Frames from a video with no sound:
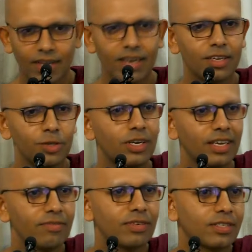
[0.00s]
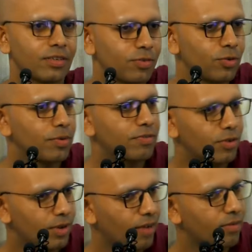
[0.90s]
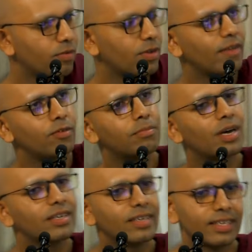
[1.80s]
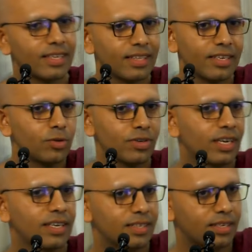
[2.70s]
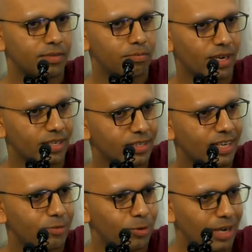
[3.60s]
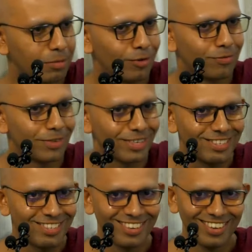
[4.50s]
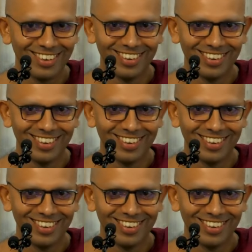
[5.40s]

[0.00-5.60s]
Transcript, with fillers: and actually if you have to button it and they don't realize that buttons have to come off first.